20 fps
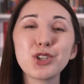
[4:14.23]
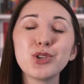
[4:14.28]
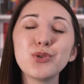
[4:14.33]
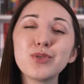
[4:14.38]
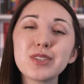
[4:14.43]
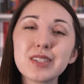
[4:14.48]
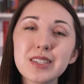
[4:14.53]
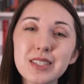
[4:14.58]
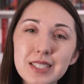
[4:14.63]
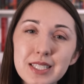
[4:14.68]

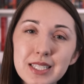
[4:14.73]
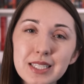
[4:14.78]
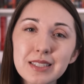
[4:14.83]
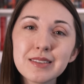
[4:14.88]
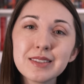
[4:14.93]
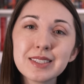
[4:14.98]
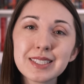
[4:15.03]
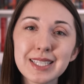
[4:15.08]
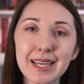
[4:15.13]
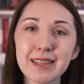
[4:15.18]
you
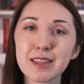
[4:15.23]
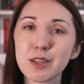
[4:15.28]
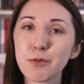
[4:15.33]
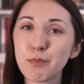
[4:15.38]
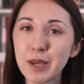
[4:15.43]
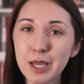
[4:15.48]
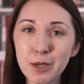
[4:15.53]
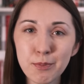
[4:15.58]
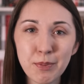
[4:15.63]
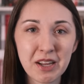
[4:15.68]
still get the
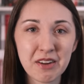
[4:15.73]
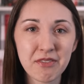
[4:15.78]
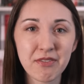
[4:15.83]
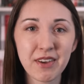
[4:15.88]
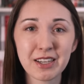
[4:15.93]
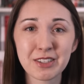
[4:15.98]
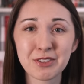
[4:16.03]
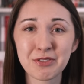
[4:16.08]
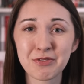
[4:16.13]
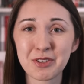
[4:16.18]
pig pen
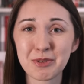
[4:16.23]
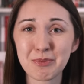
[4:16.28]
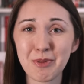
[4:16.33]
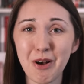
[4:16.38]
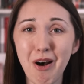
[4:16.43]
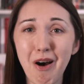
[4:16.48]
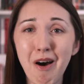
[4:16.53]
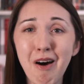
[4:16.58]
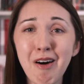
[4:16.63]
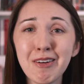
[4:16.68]
effect
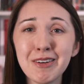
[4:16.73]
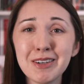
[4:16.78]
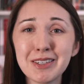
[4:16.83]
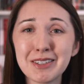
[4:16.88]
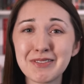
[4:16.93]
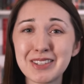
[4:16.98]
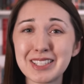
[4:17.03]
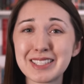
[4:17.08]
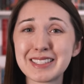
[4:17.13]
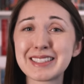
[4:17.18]
from all
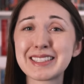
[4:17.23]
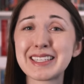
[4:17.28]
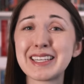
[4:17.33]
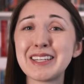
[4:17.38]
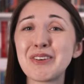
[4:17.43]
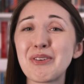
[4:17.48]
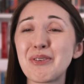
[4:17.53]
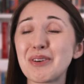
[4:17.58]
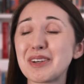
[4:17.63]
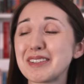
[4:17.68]
of the
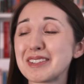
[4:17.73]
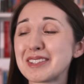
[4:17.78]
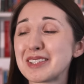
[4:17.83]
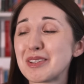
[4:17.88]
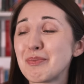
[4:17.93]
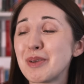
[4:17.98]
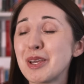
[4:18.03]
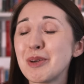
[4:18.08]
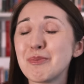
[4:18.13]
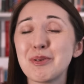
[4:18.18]
skin oils
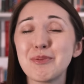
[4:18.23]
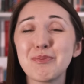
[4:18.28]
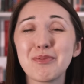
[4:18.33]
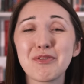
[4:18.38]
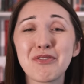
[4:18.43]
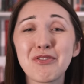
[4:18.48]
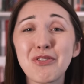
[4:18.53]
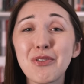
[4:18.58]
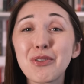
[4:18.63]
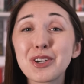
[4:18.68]
that people
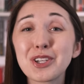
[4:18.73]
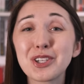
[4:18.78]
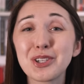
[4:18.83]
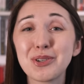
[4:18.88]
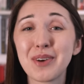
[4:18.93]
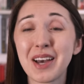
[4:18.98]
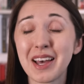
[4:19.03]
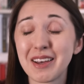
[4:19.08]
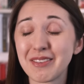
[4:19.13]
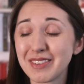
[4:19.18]
before
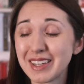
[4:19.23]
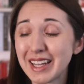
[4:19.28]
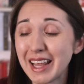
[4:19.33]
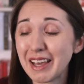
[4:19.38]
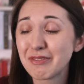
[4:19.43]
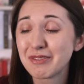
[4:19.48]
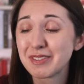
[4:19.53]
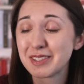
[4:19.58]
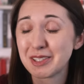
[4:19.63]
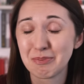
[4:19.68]
you have
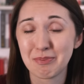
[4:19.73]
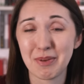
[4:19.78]
left